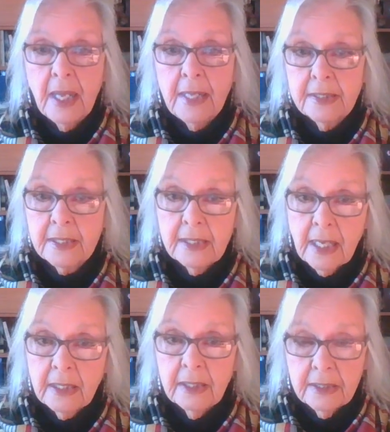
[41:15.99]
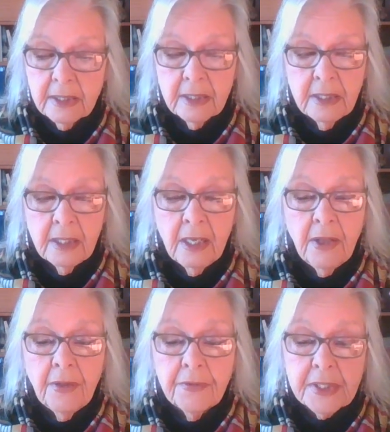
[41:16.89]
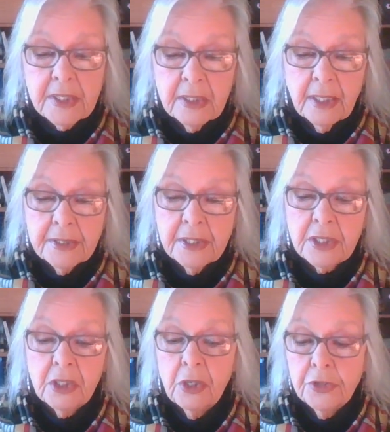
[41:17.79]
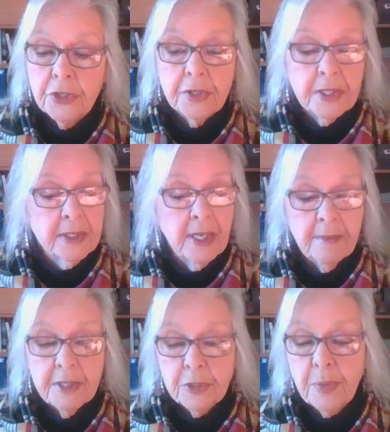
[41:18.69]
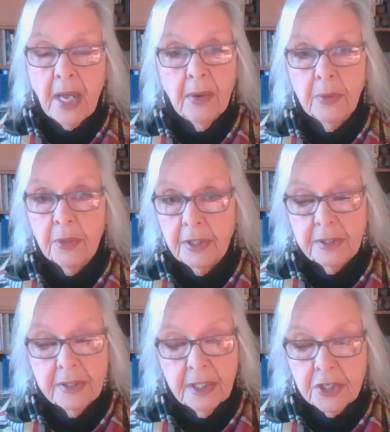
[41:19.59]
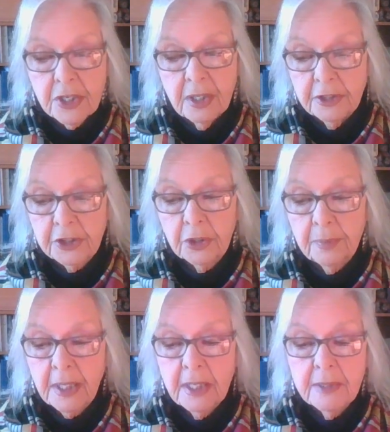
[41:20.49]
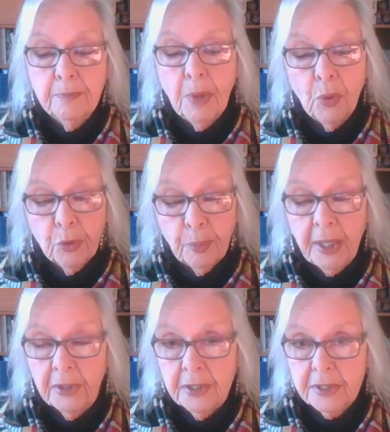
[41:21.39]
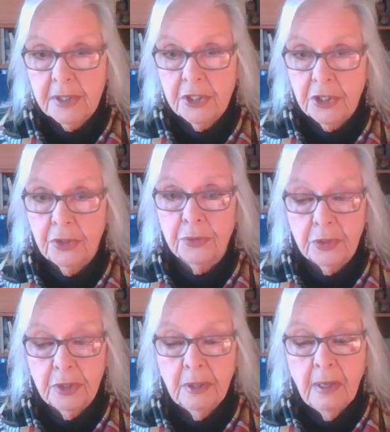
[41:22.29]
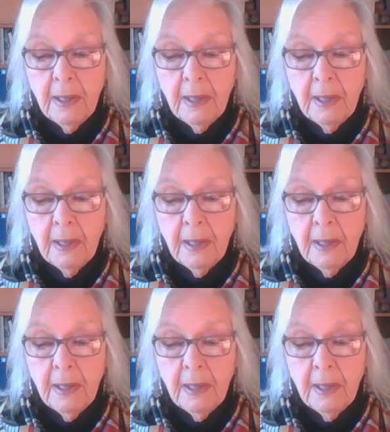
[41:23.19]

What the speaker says: And second, the slut disclosure doesn't have much power in Dutch culture because both parents and children